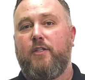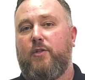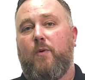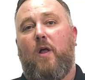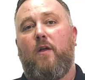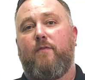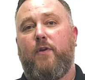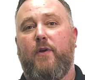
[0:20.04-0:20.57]
to
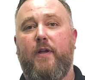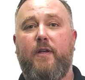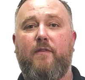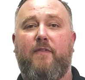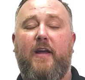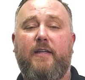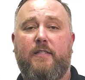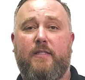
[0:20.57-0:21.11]
all of your end
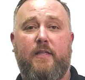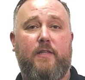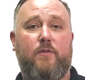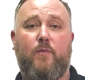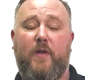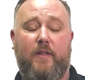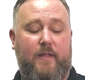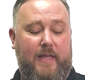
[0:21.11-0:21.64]
devices,
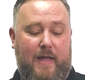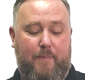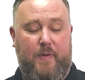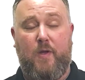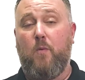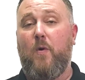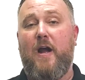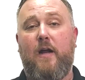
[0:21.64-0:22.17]
whether that be
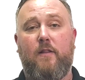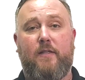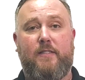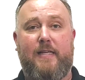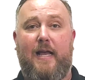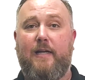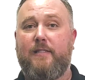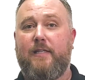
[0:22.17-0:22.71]
a wireless
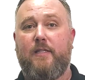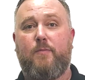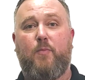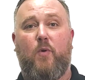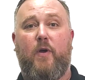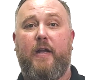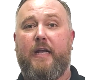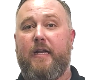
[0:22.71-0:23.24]
access
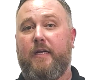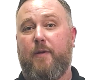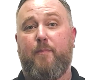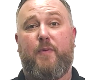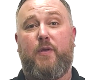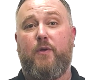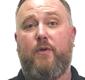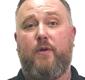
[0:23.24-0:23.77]
point, a
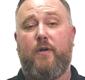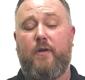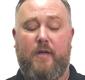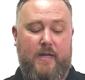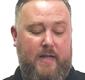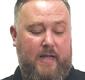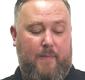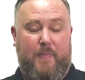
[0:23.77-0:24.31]
computer,
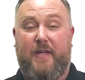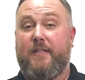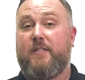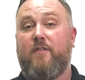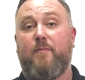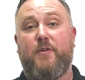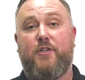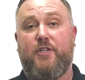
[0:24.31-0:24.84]
piece
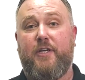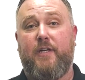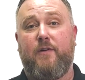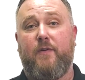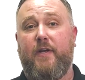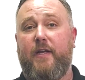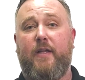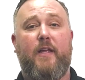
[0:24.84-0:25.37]
of
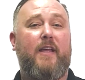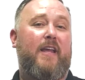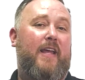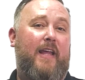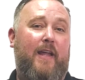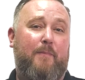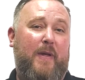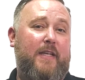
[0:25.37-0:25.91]
machinery.
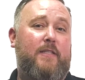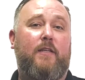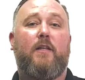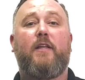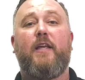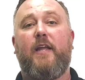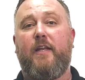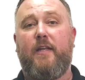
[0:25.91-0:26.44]

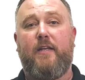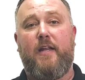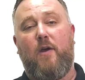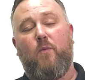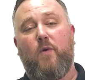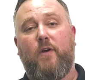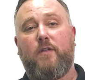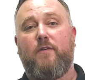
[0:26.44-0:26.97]
basically any
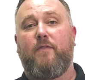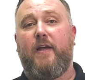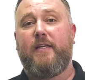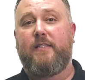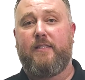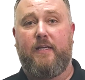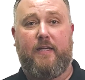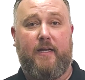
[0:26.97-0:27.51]
network device
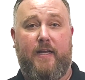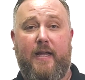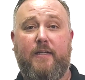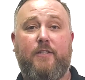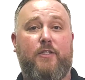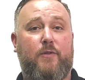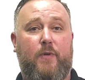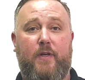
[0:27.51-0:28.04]
that
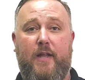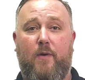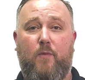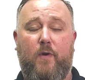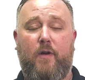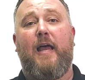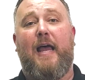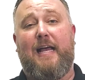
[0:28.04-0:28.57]
connects to a
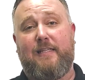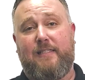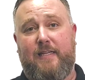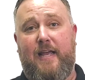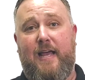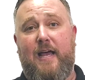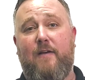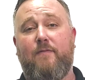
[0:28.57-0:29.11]
network has to
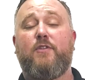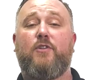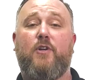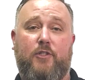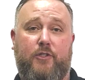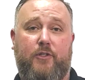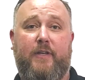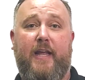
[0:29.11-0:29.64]
have
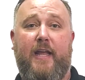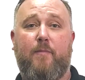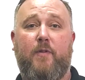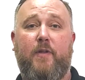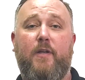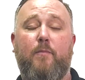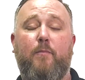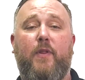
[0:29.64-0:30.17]
structured
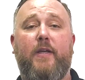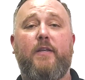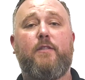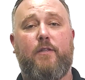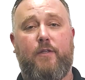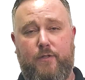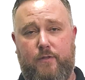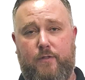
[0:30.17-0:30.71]
cabling in place
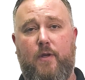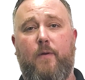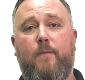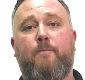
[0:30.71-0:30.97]
to do so.